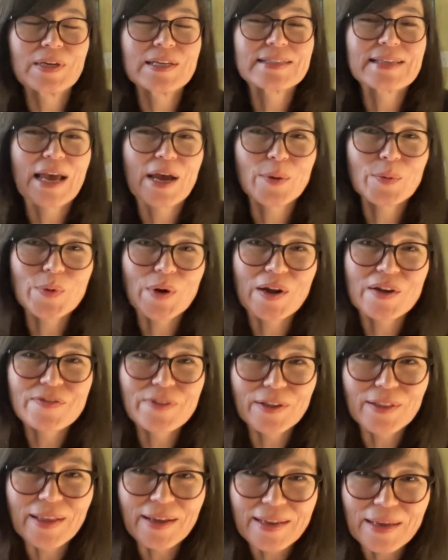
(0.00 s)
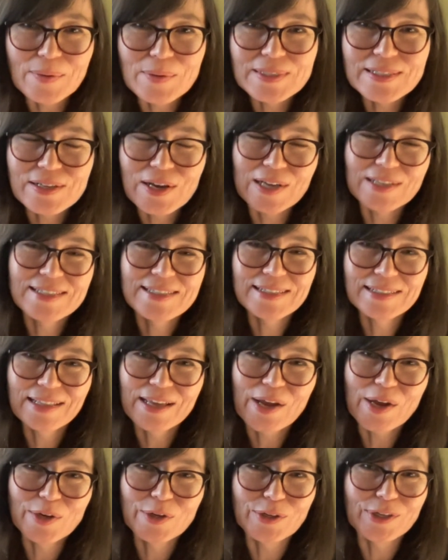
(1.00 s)
a town where I felt like I was
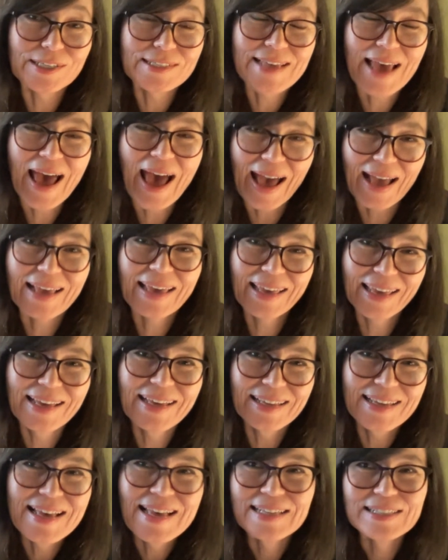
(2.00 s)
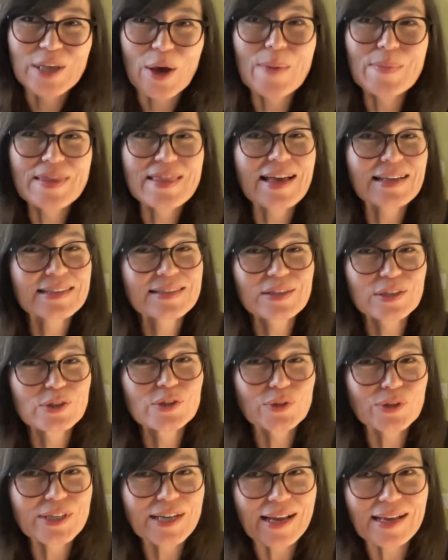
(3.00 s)
constantly under attack. So, I mean, that's the
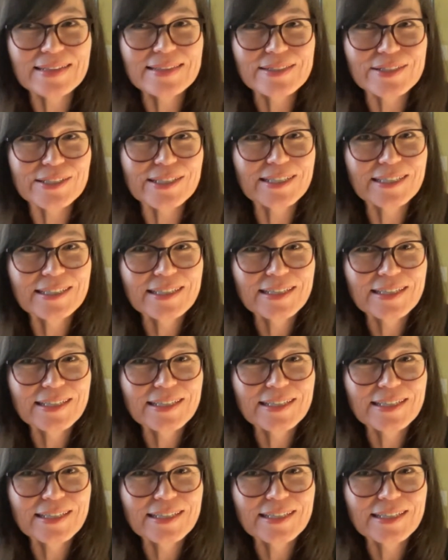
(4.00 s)
short answer.